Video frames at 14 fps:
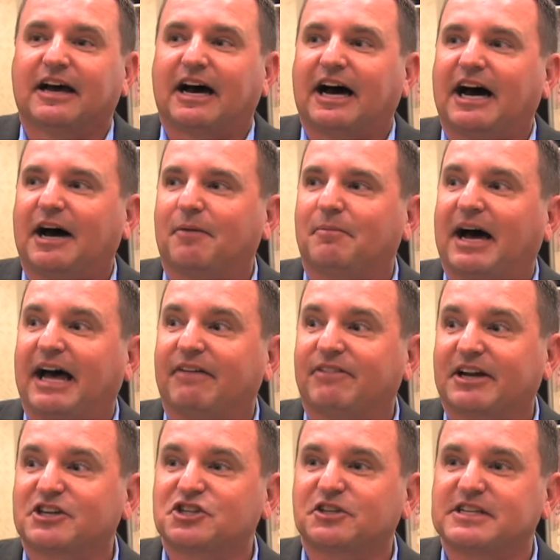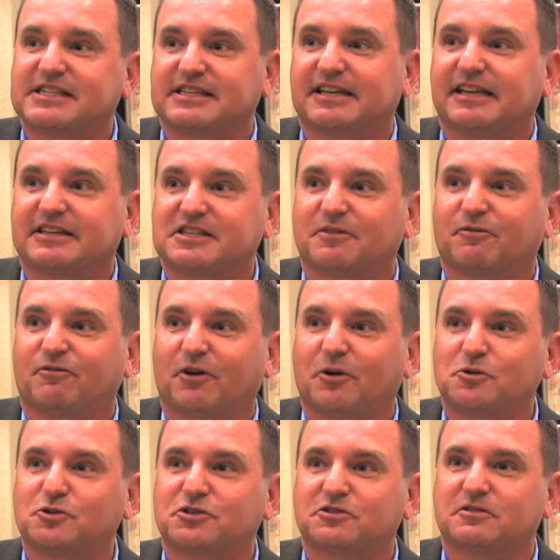I've actually seen some
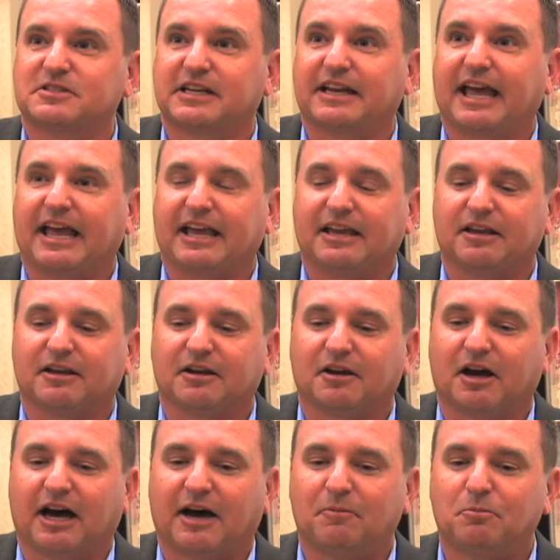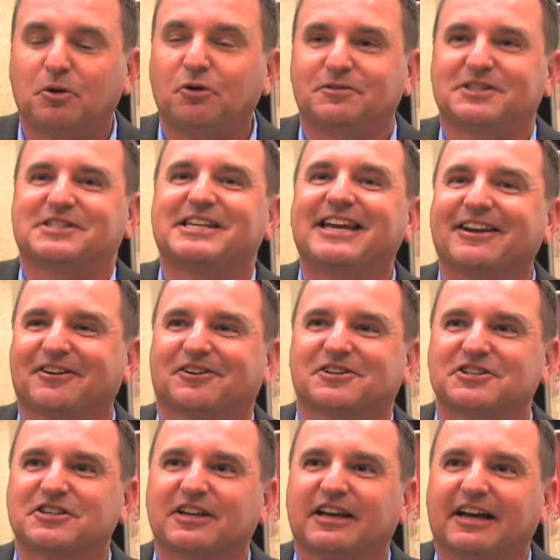folks today move to
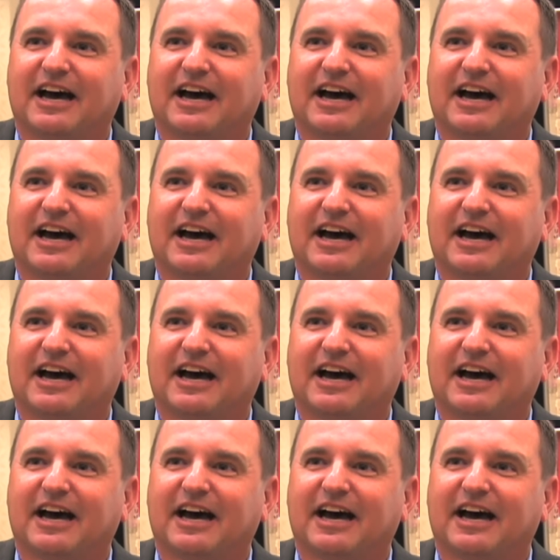tears